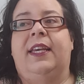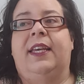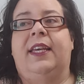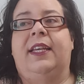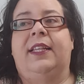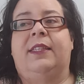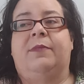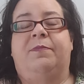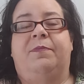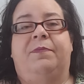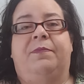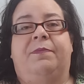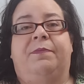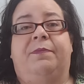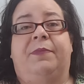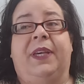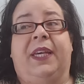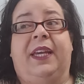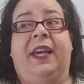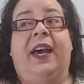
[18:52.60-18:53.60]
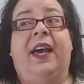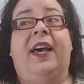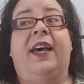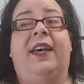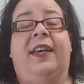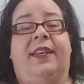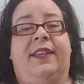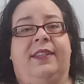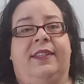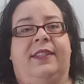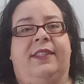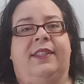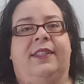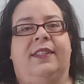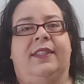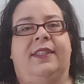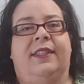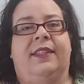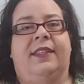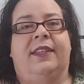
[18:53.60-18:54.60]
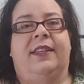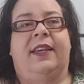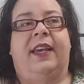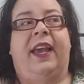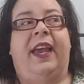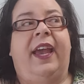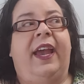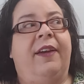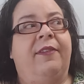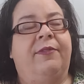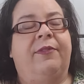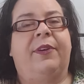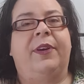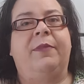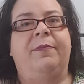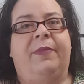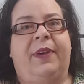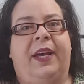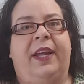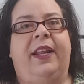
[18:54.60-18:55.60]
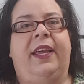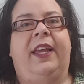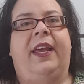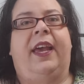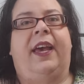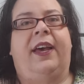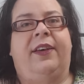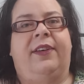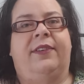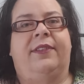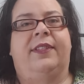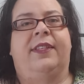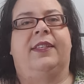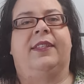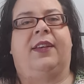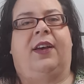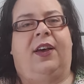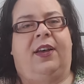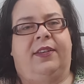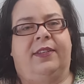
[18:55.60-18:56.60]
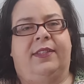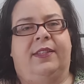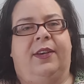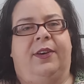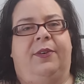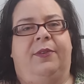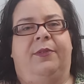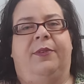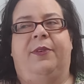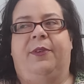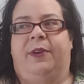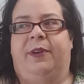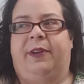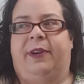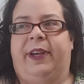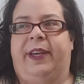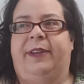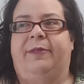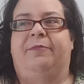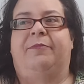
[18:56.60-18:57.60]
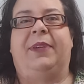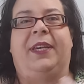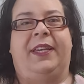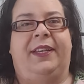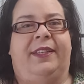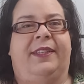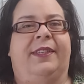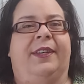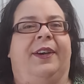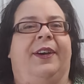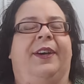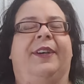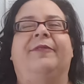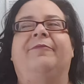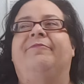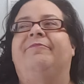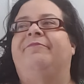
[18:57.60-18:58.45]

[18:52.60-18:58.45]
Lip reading: It's because everybody else is also ordering pizza.